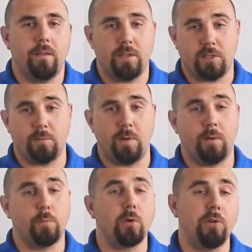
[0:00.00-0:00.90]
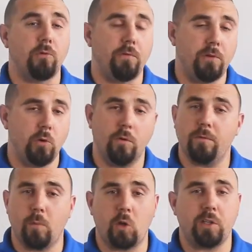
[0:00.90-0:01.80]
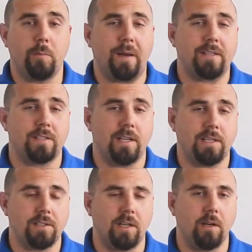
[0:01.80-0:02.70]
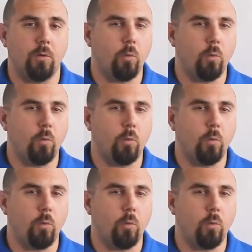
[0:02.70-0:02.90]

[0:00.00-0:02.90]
This has been a brief review of multi-pass testing.